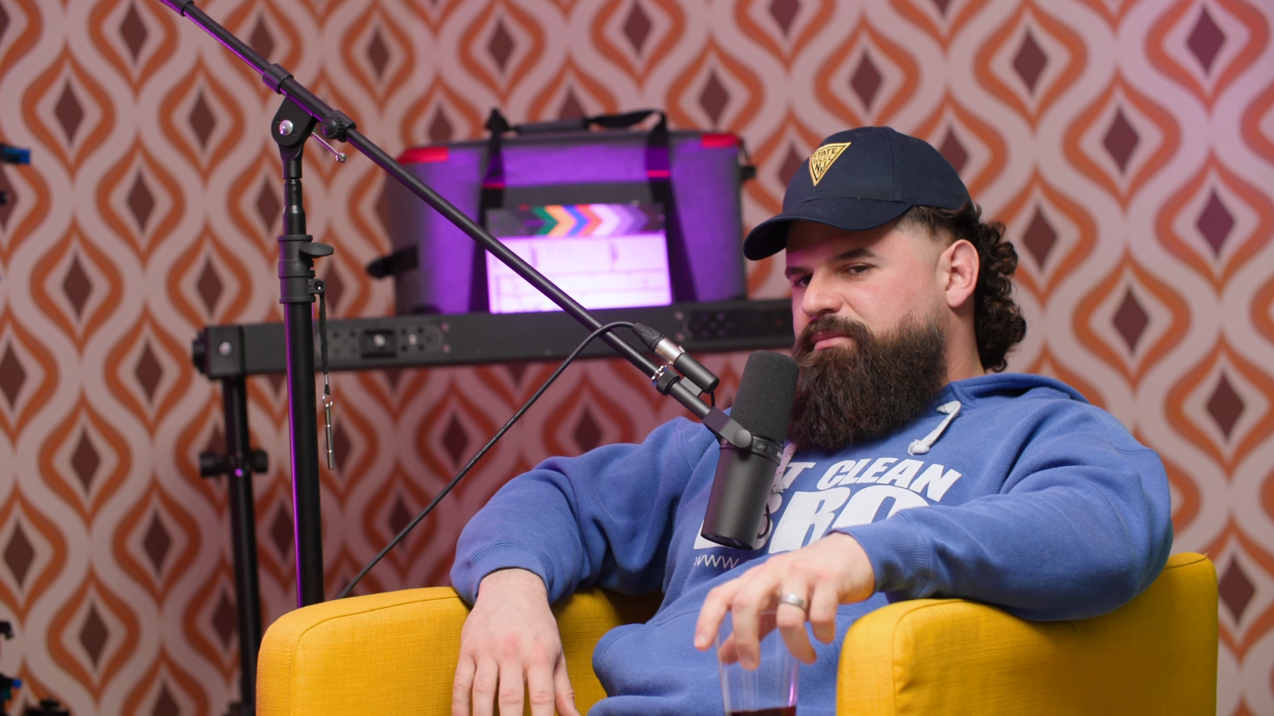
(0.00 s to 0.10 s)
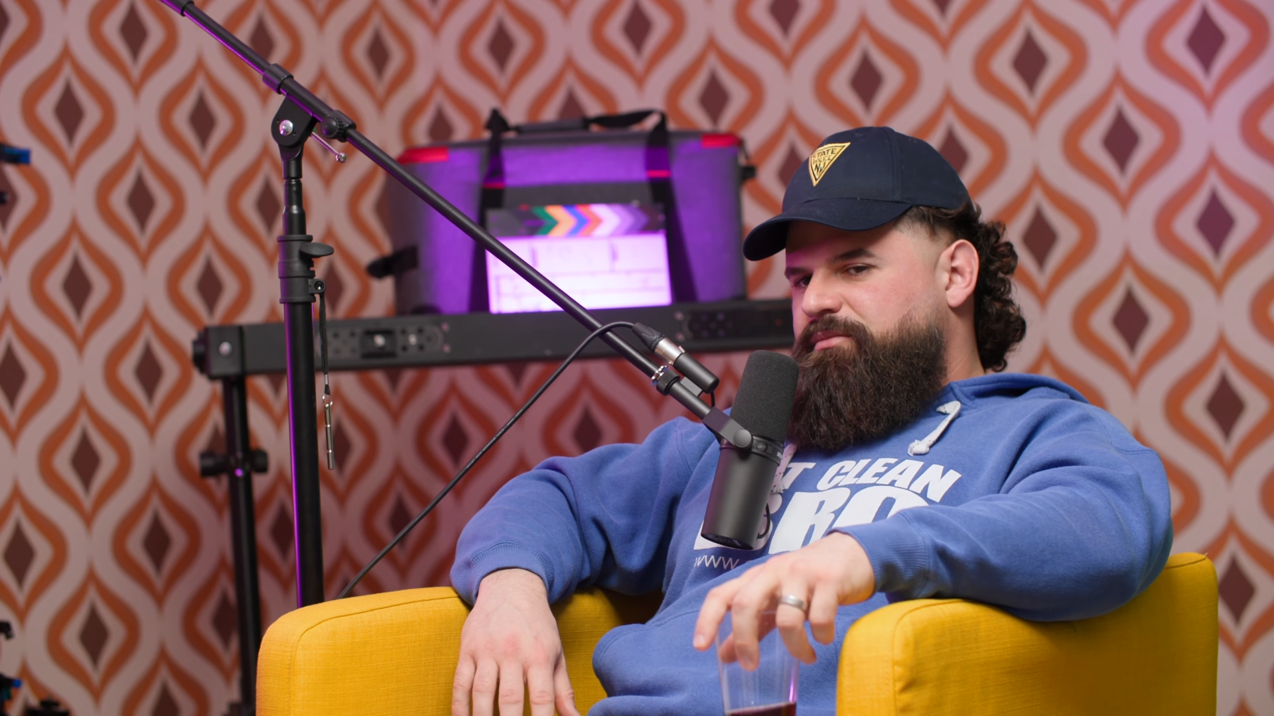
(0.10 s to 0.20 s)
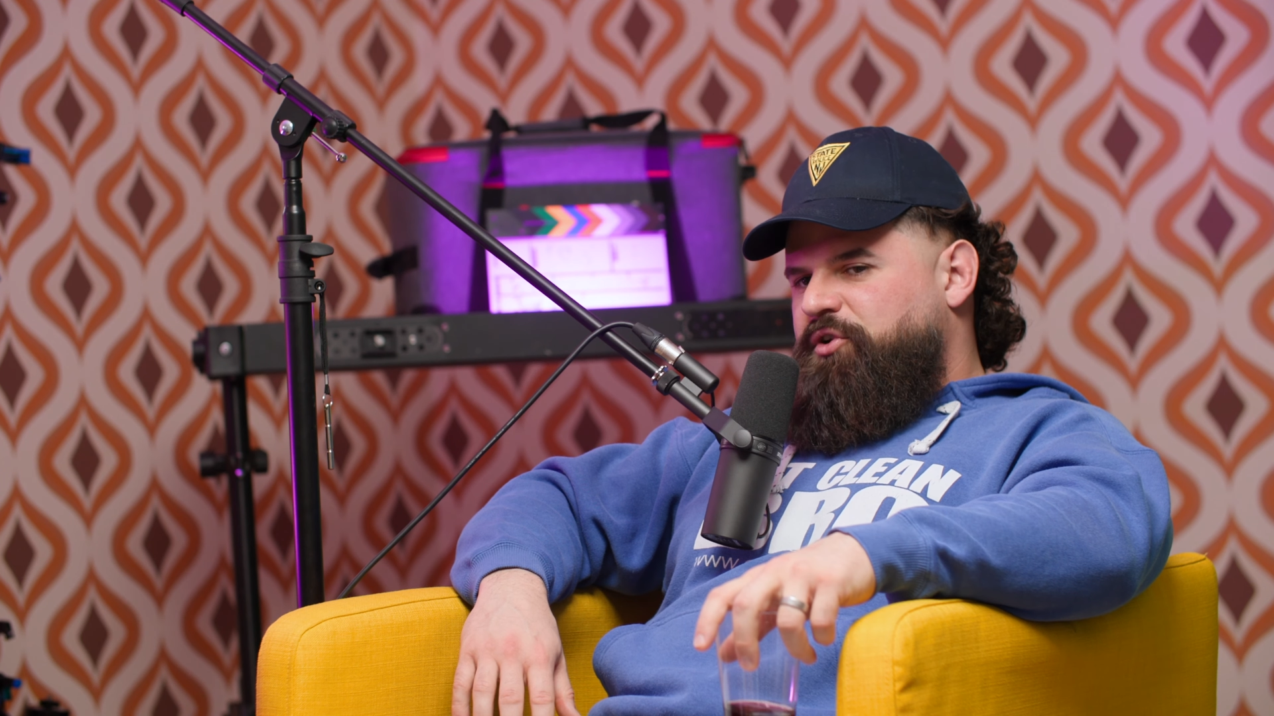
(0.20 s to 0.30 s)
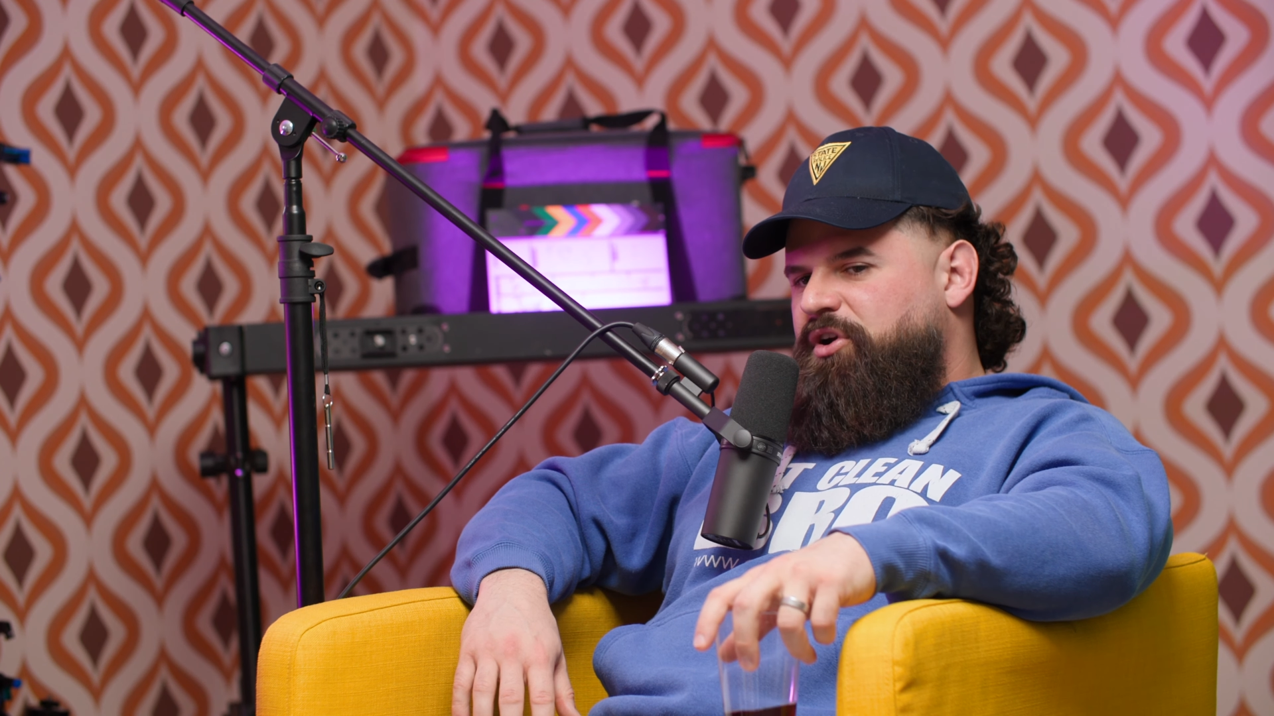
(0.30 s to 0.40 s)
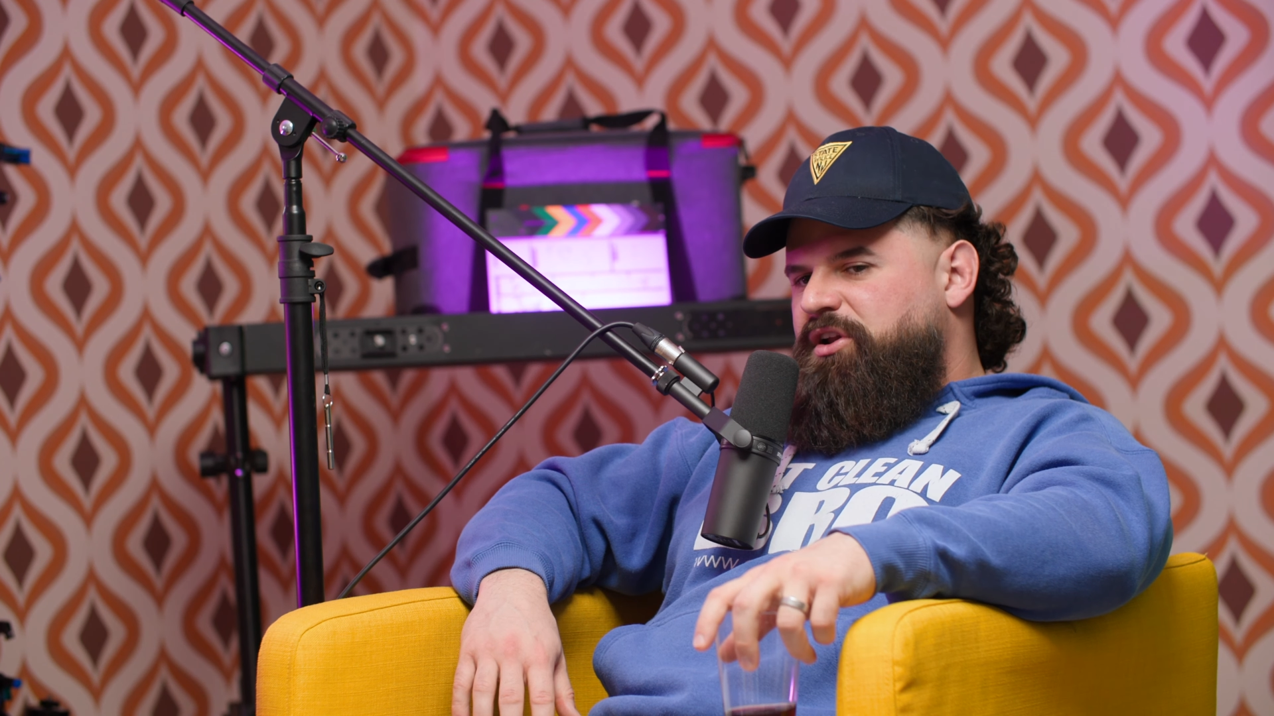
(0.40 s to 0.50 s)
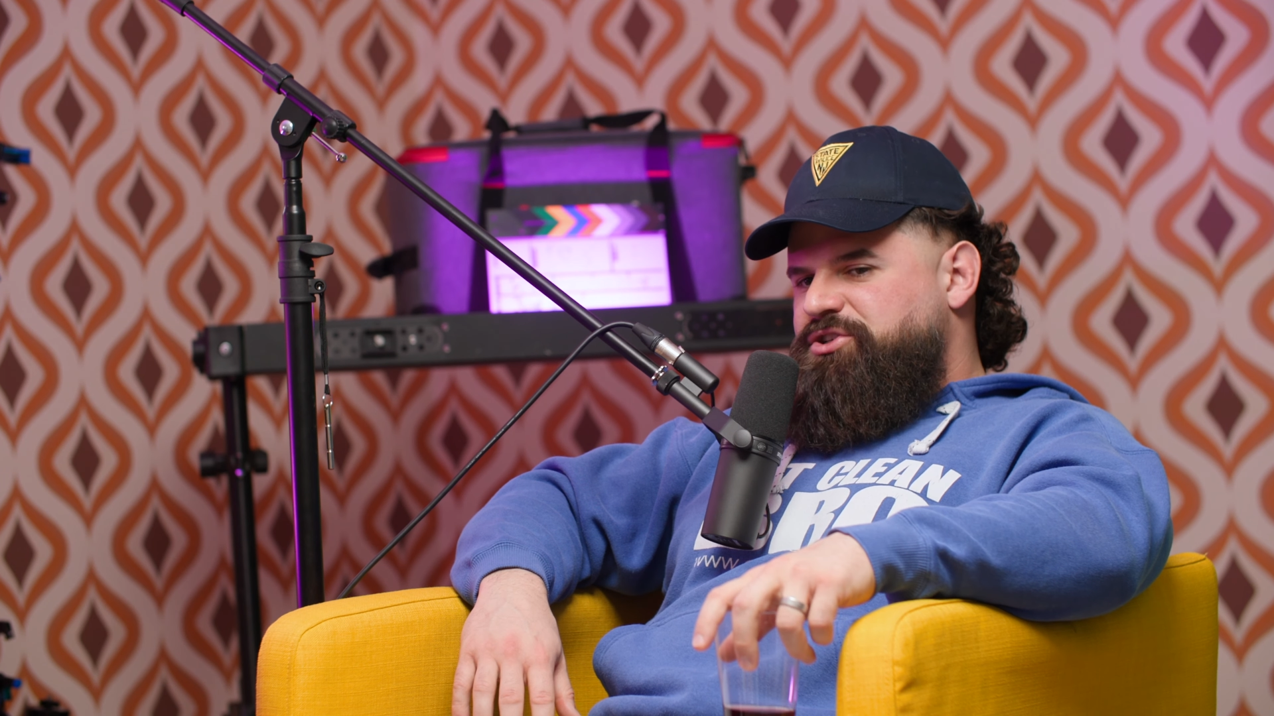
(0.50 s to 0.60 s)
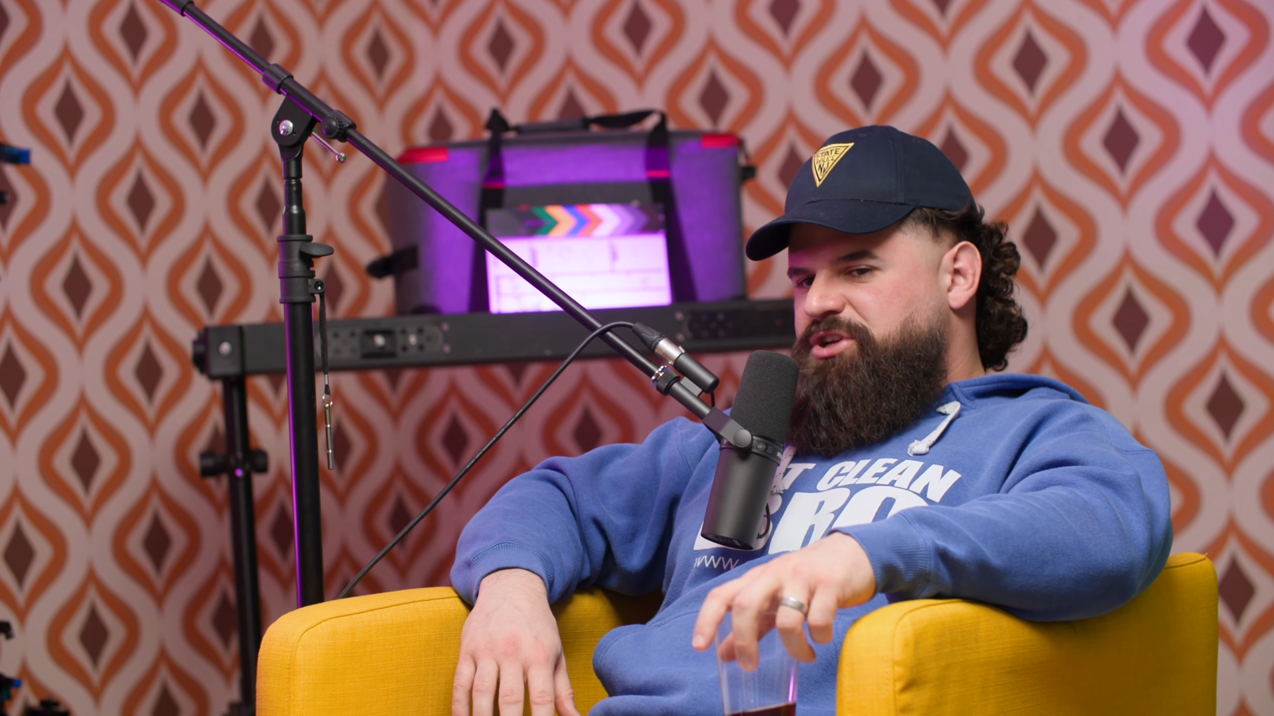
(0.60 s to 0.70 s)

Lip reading: You're going to